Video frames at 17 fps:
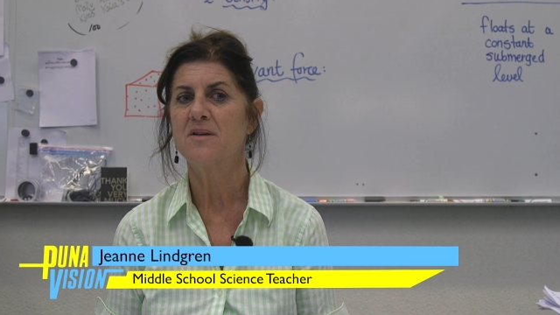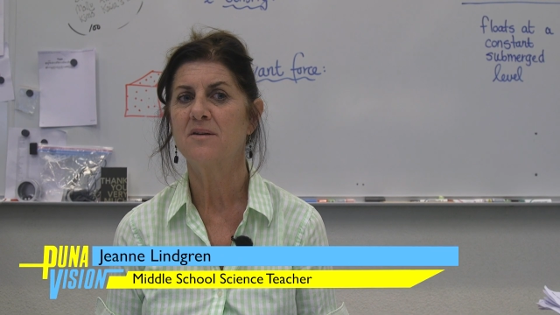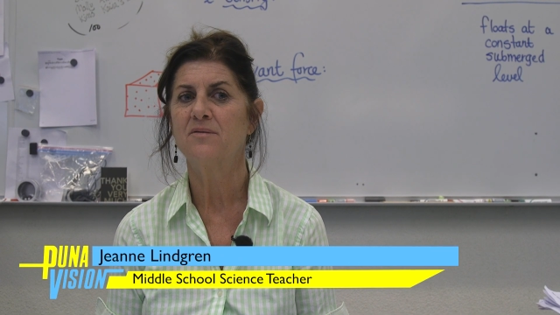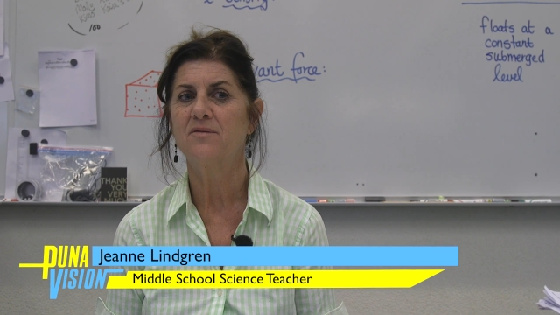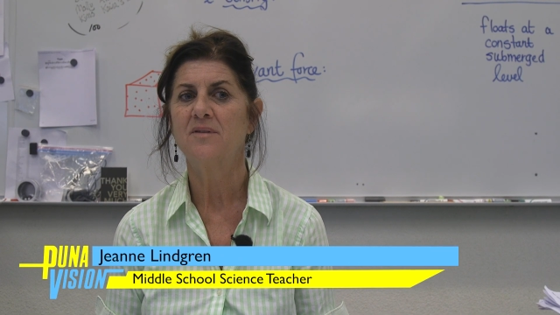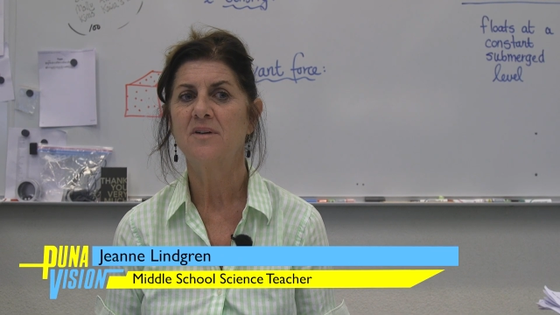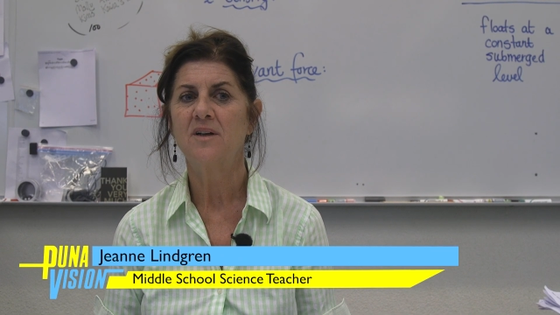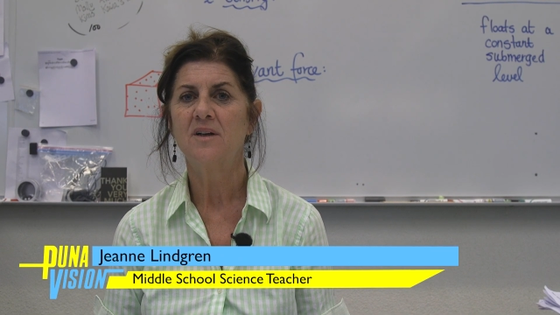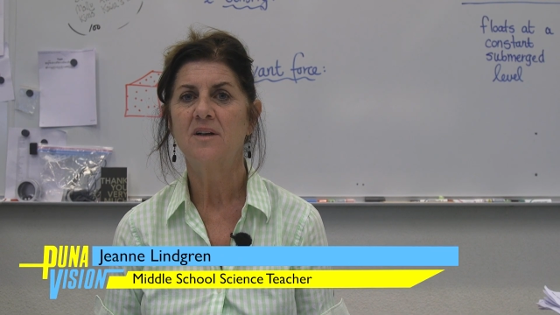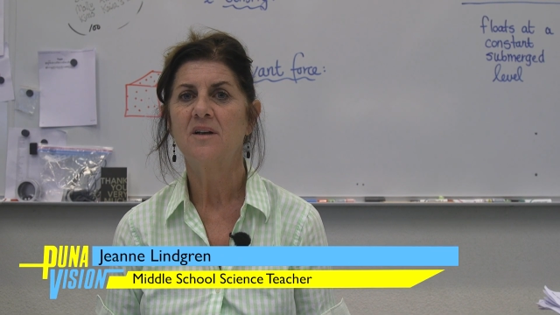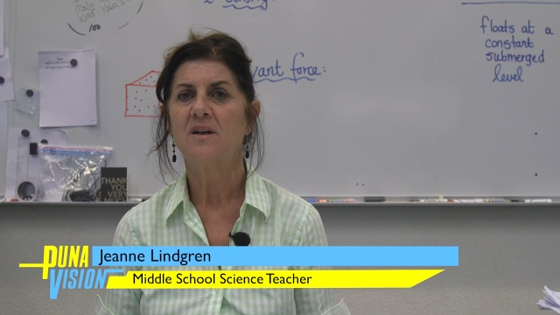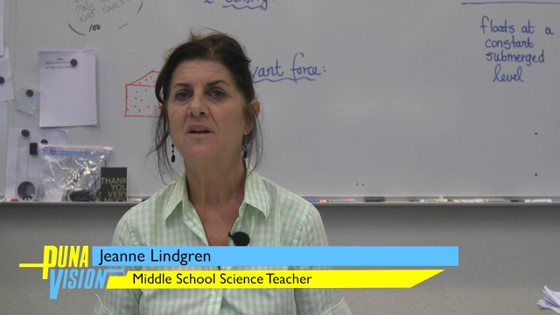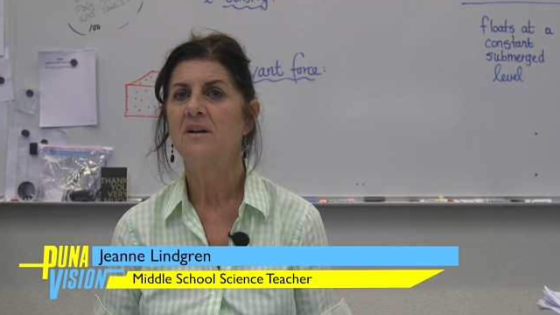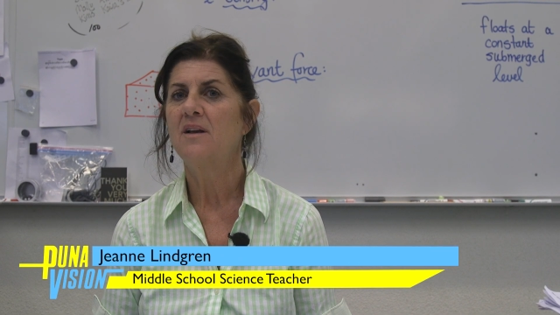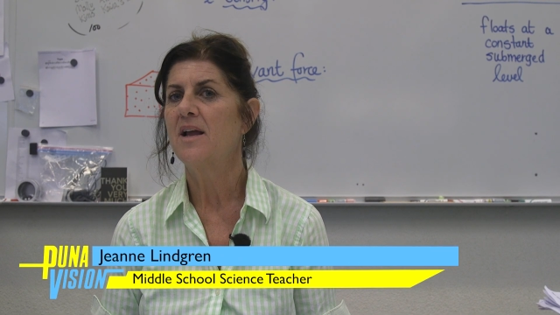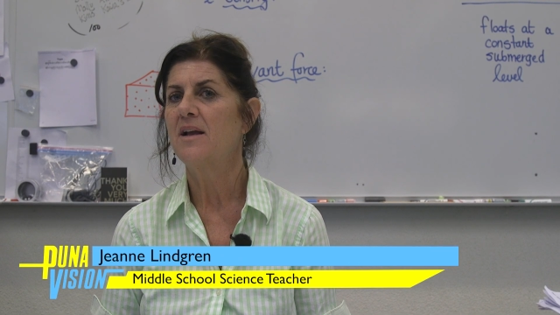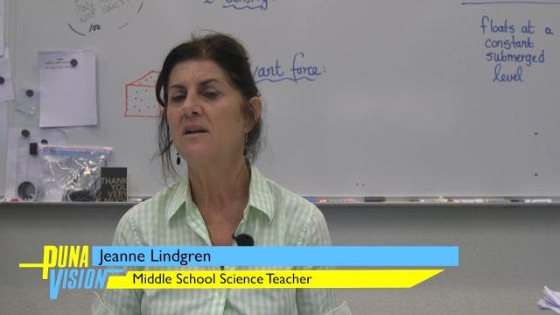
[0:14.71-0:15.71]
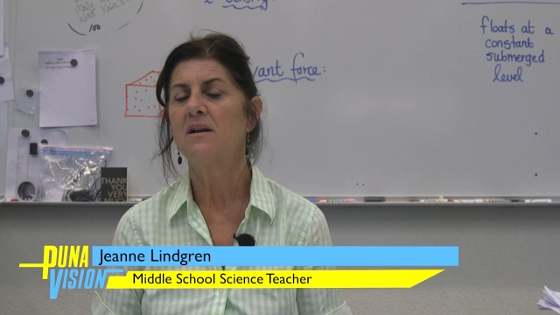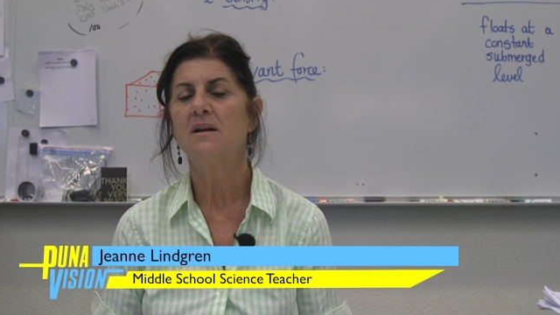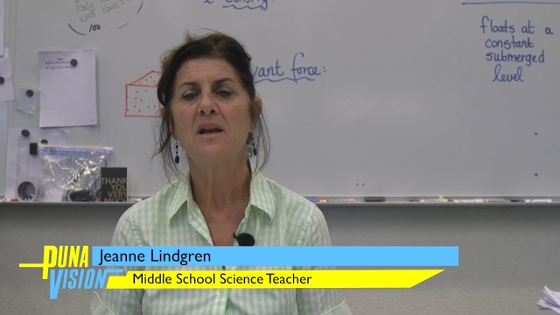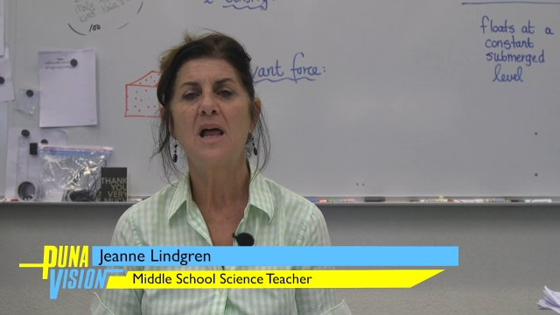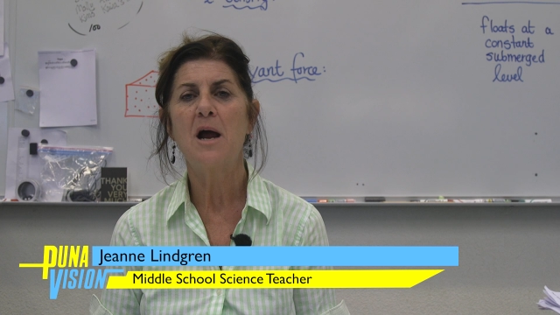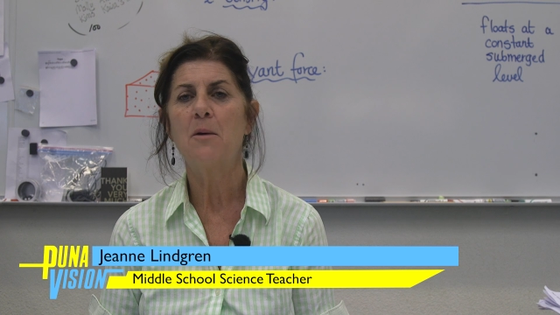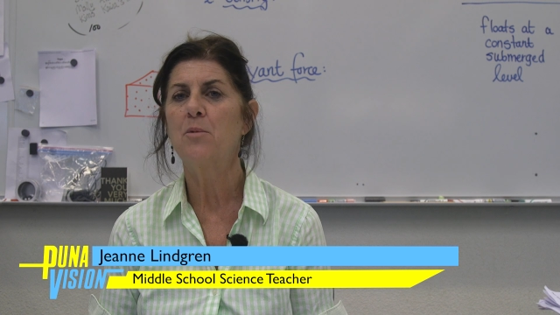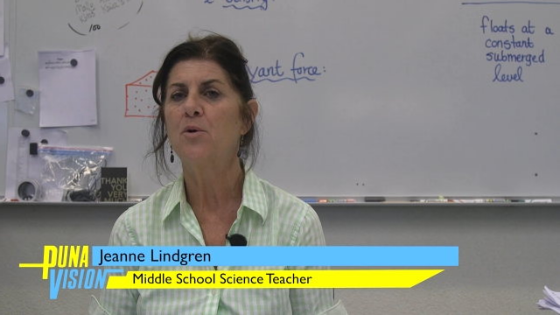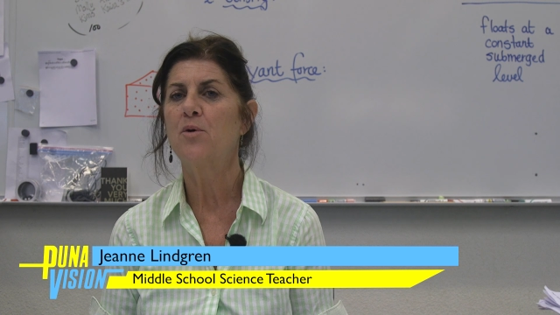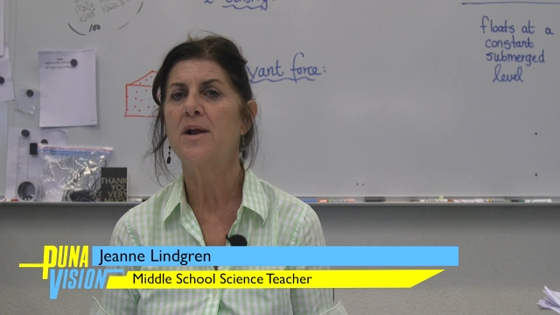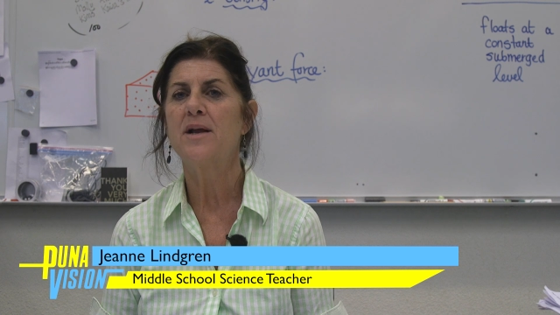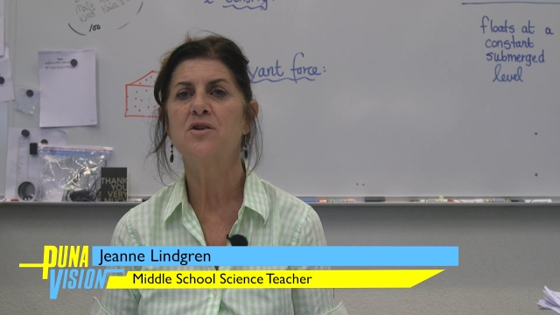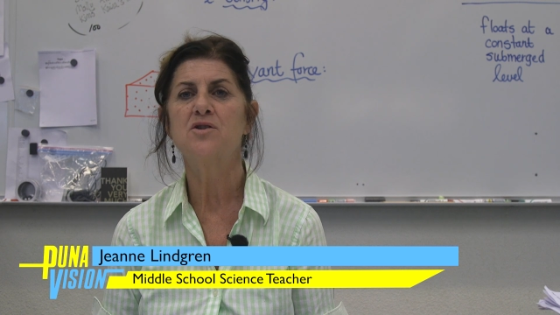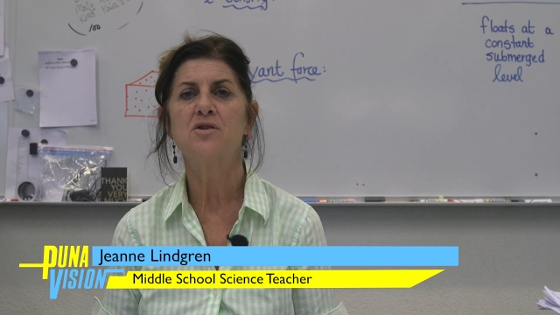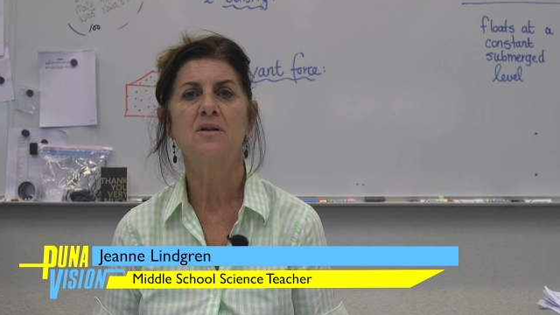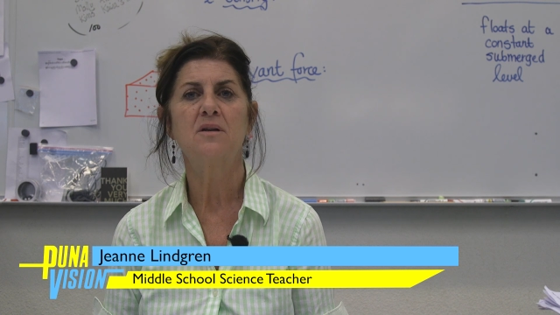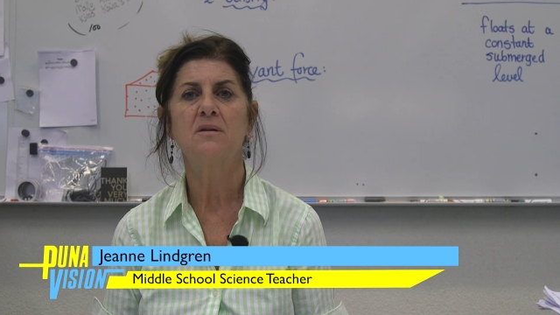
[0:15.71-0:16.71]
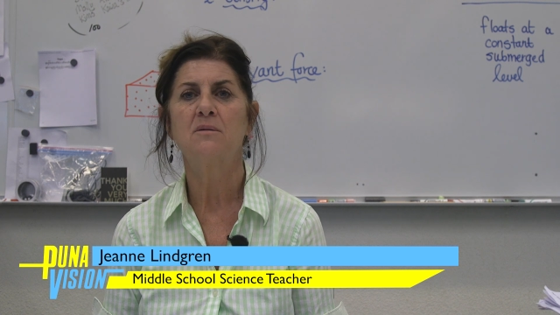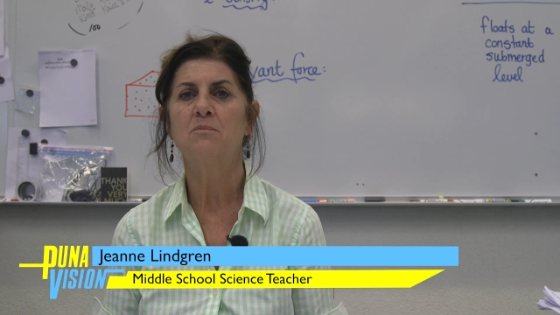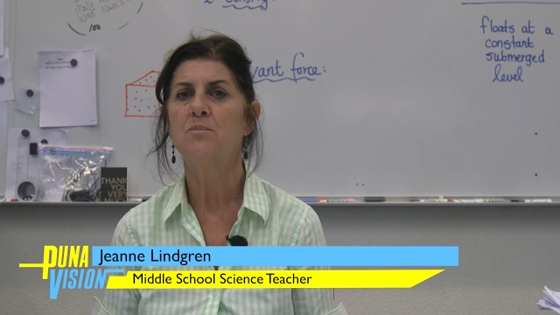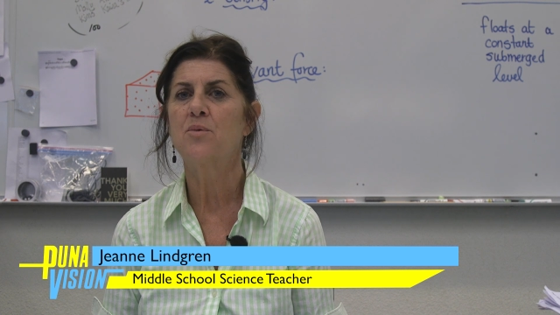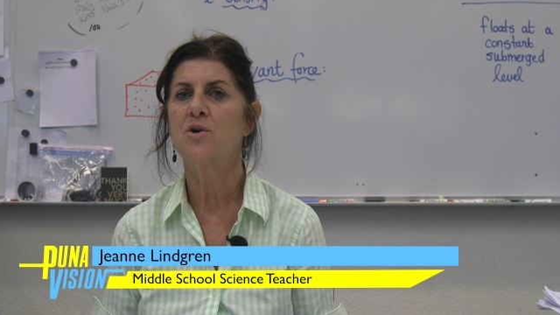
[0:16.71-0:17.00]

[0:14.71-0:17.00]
of like collaboration,